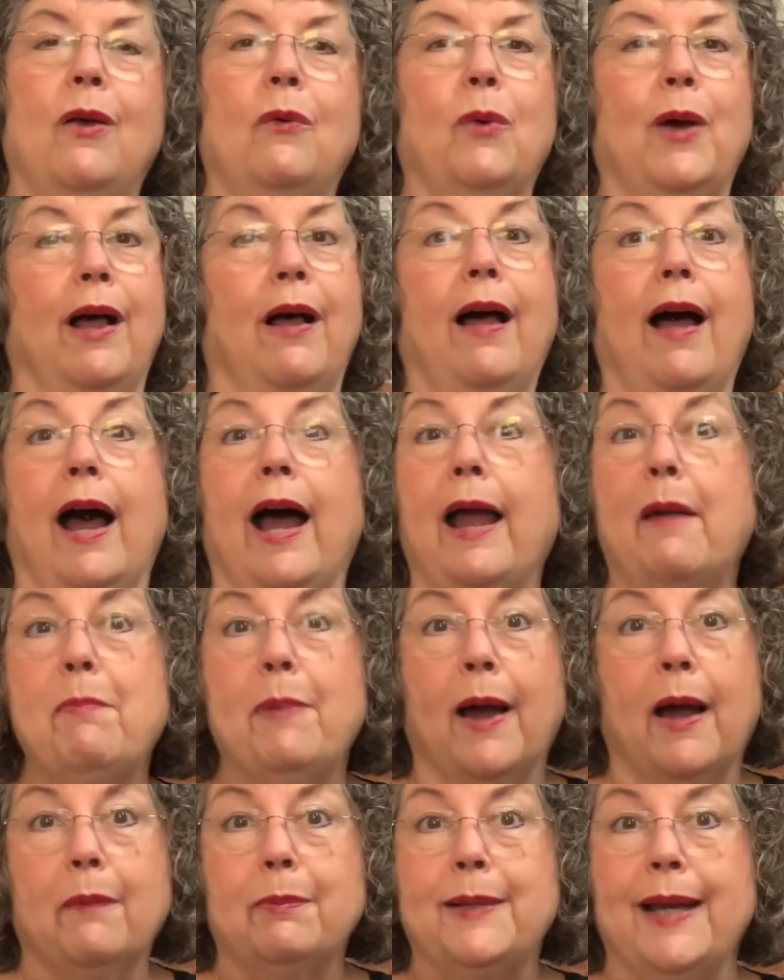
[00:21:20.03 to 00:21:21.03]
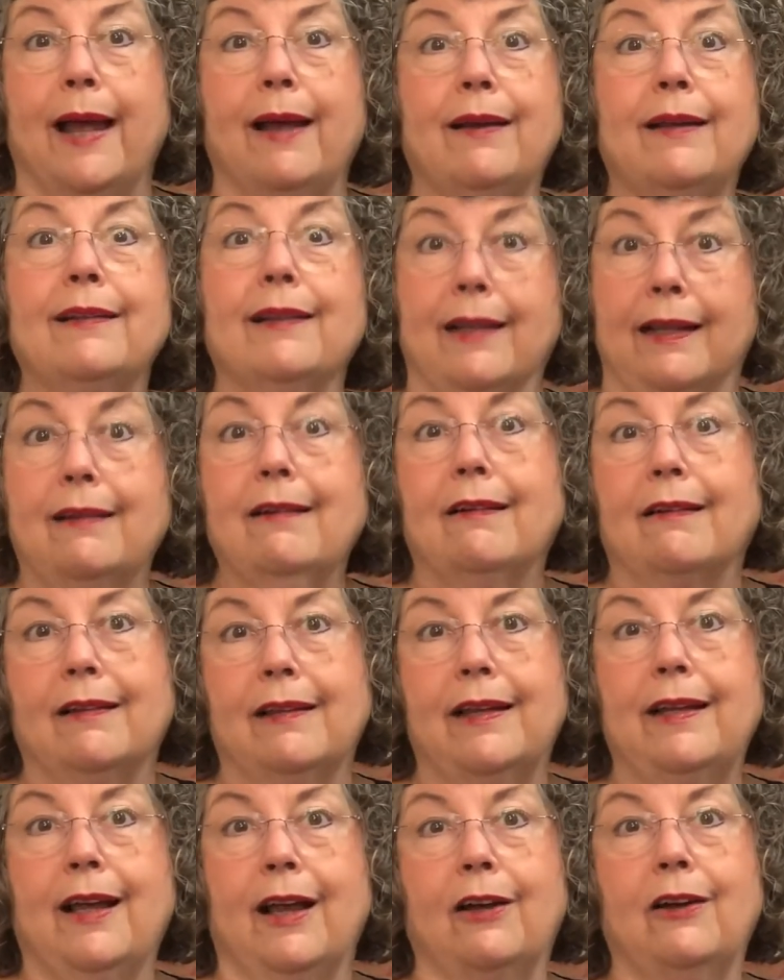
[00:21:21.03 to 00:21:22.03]
Well, I popped out
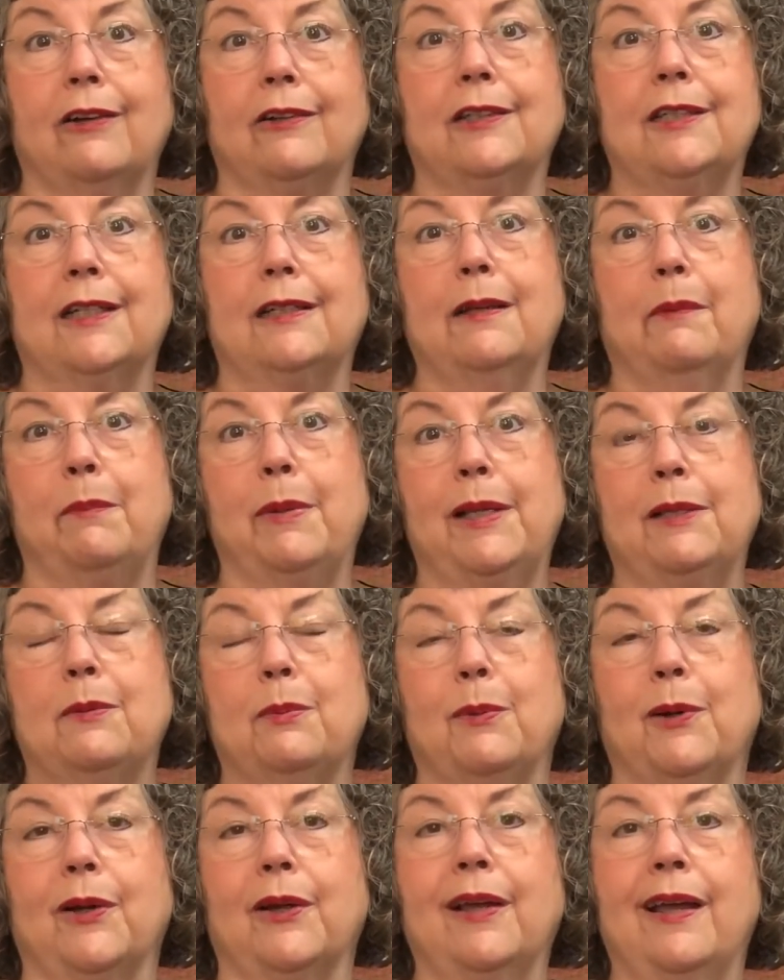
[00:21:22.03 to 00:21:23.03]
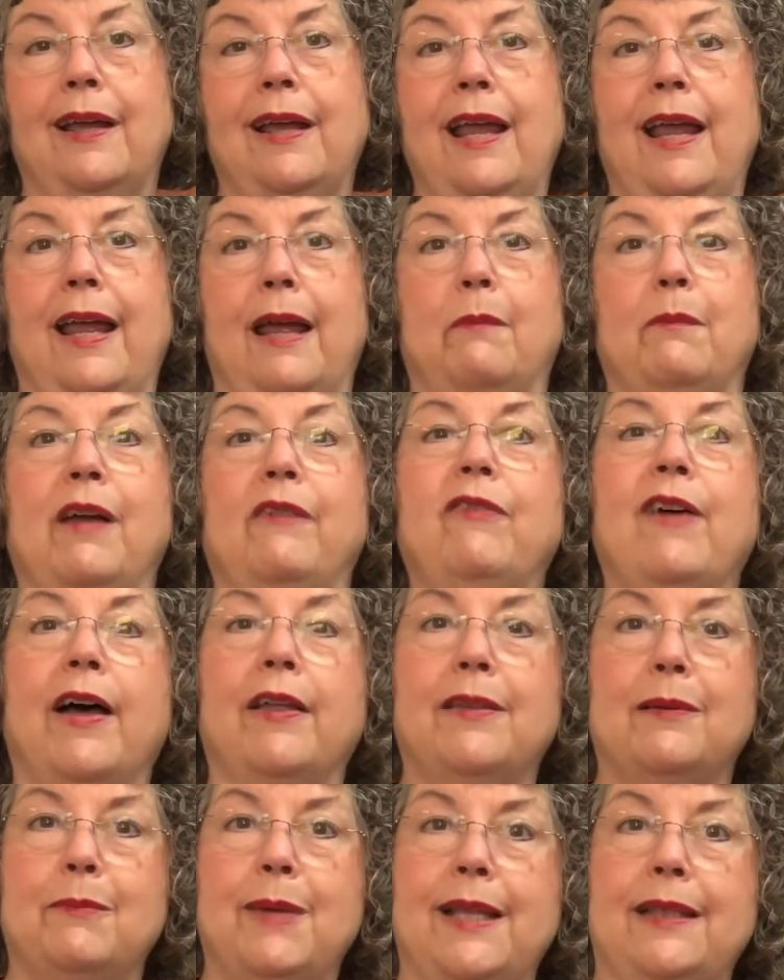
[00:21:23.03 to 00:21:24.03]
literally allergic to Pittsburgh, and my
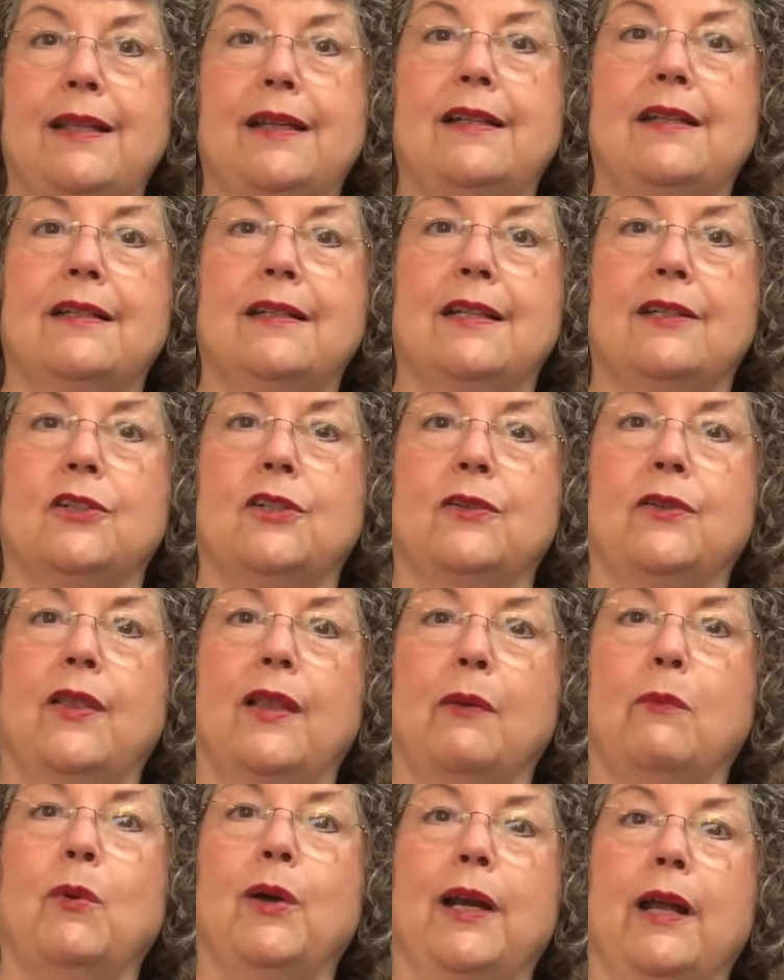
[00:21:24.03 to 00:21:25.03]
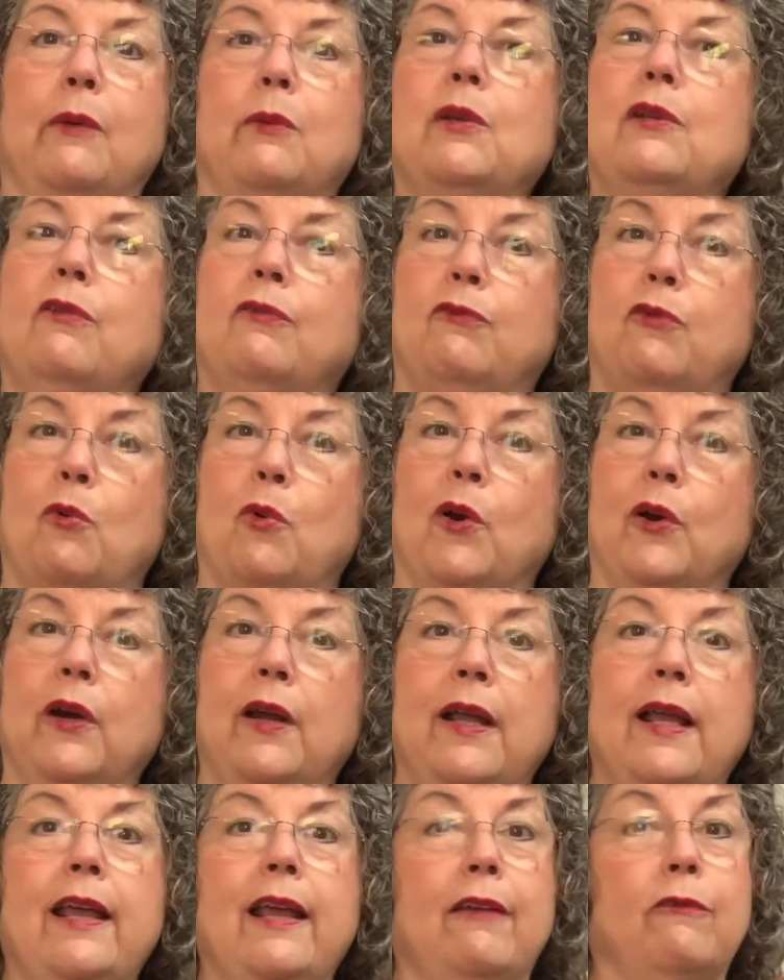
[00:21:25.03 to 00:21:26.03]
father made the decision that when I was 4,
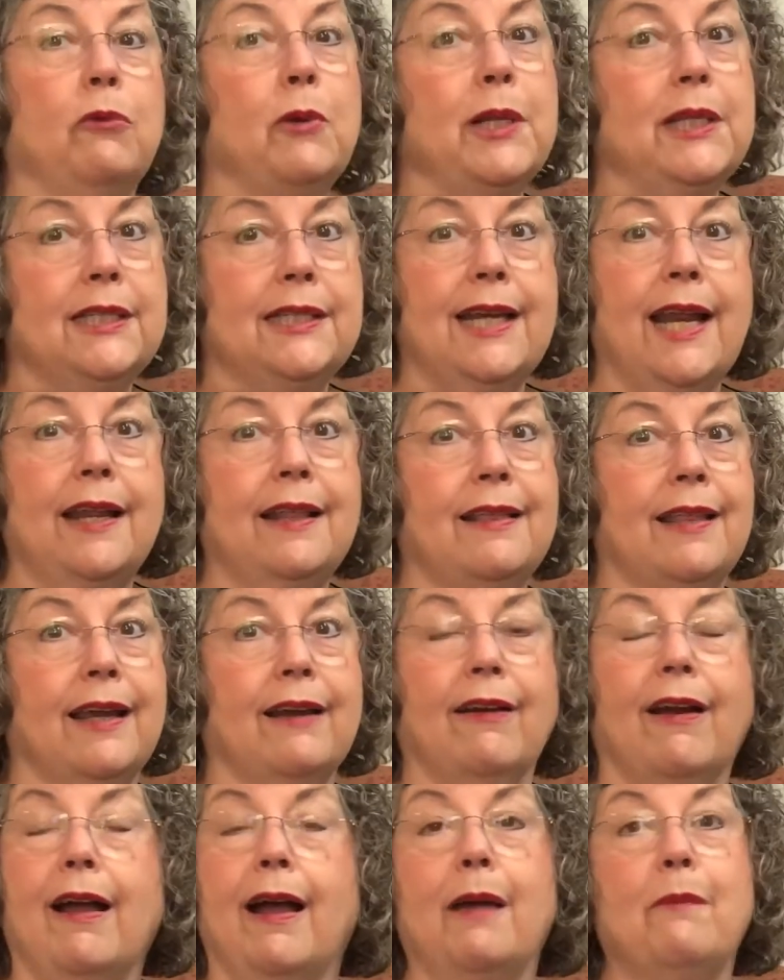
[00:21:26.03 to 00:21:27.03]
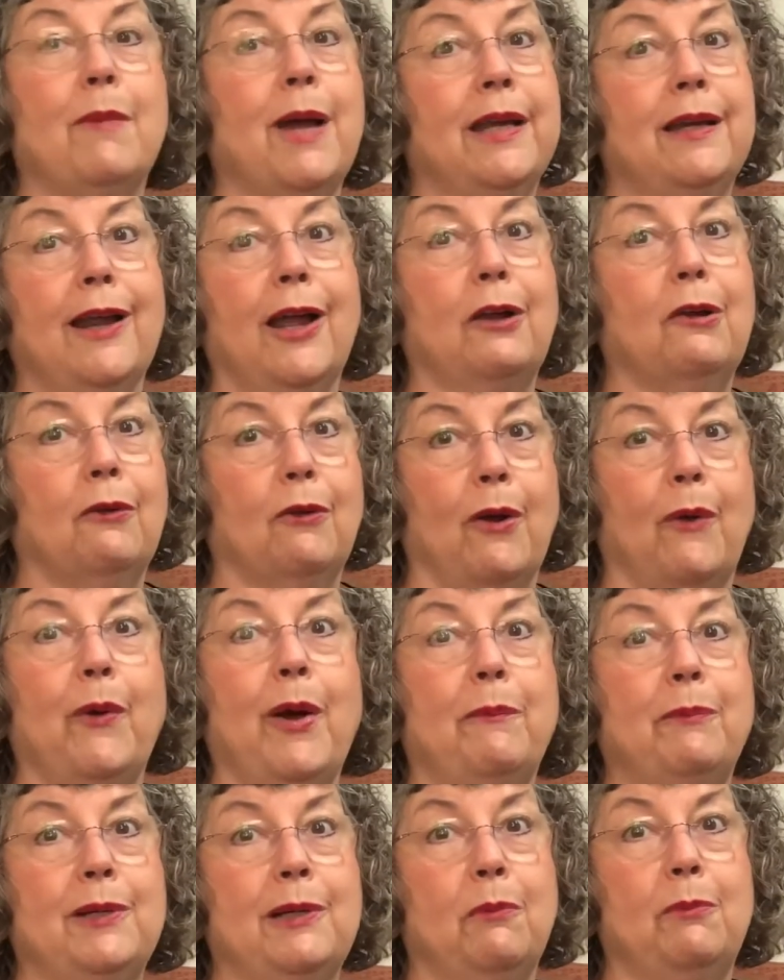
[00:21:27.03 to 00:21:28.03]
if we stayed there, I might not grow
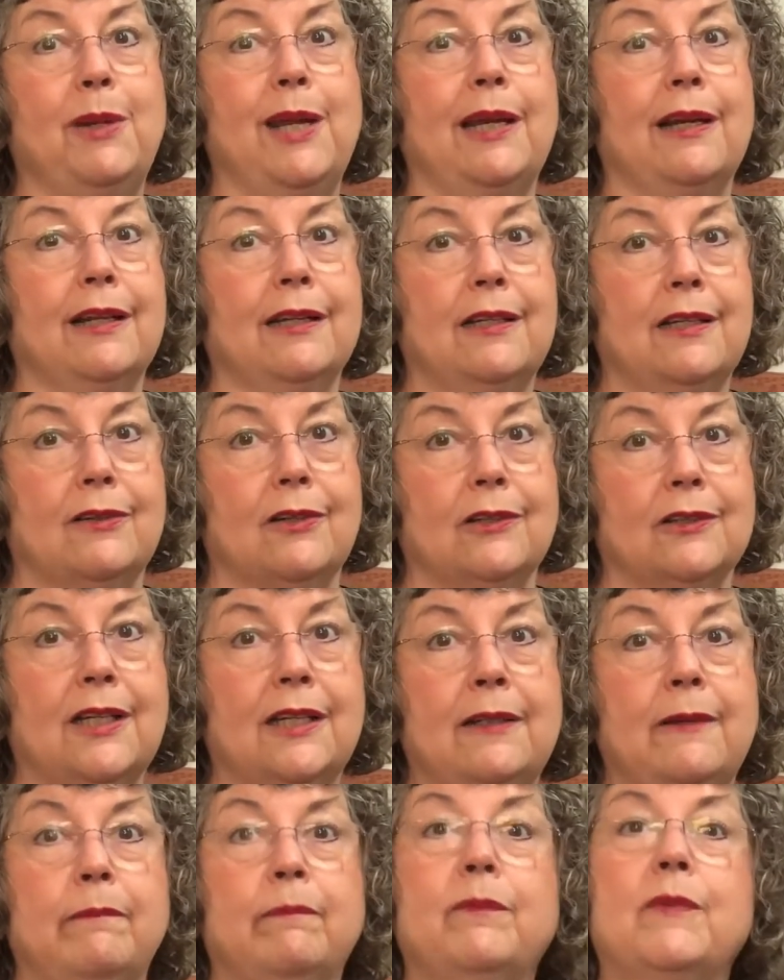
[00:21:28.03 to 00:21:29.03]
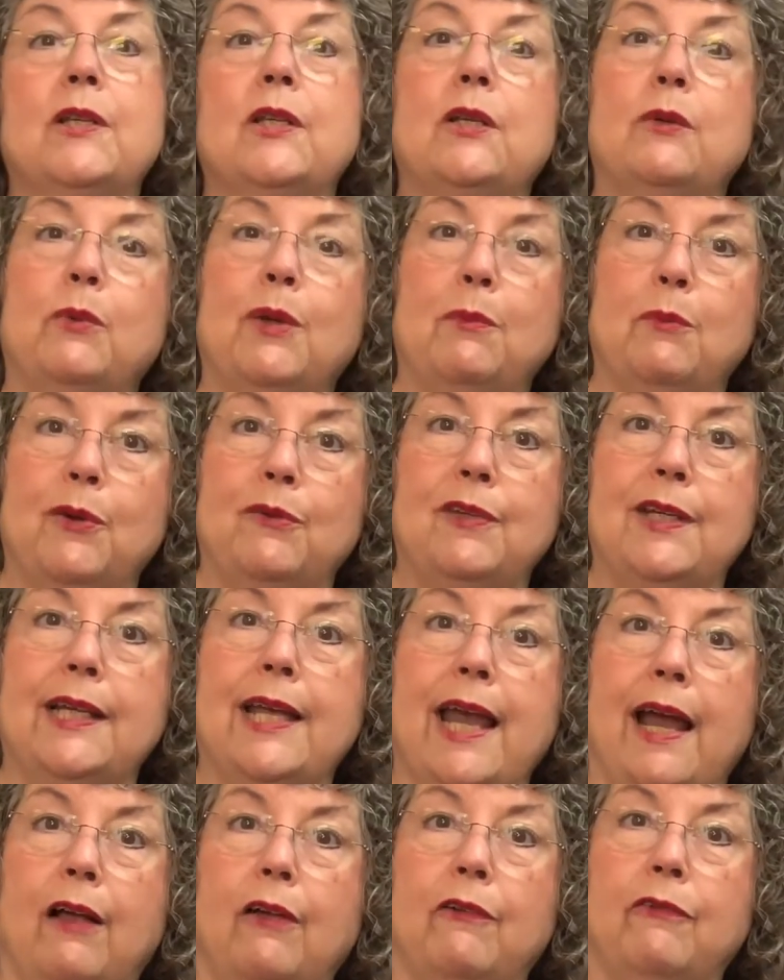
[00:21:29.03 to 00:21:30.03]
up to be an adult. So we moved to
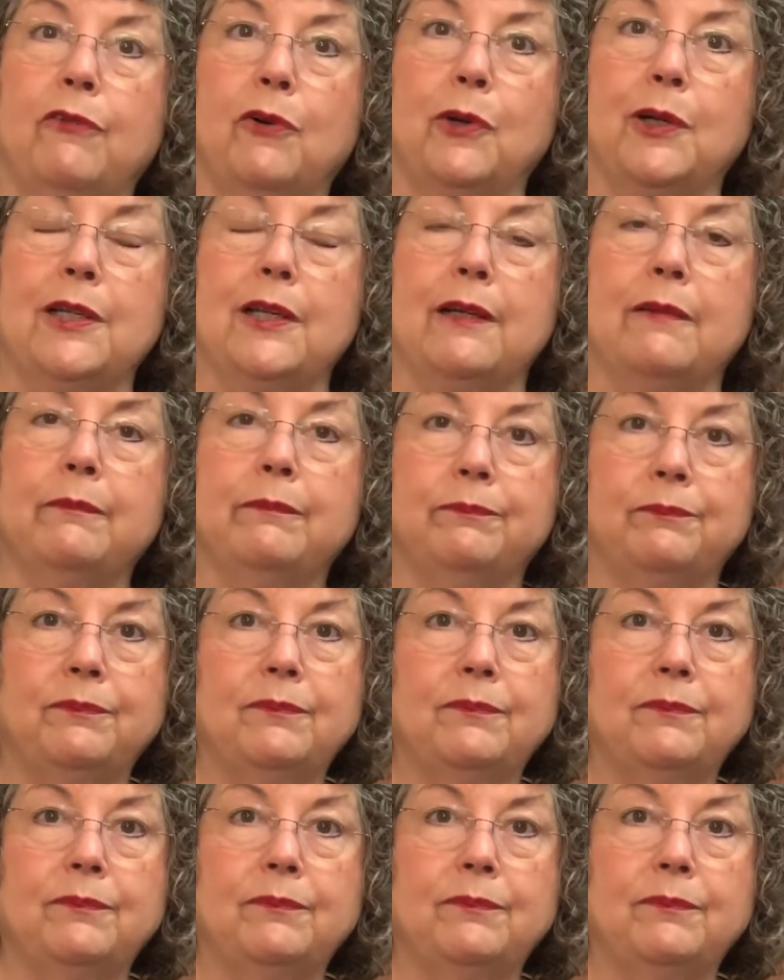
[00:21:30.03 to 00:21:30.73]
California,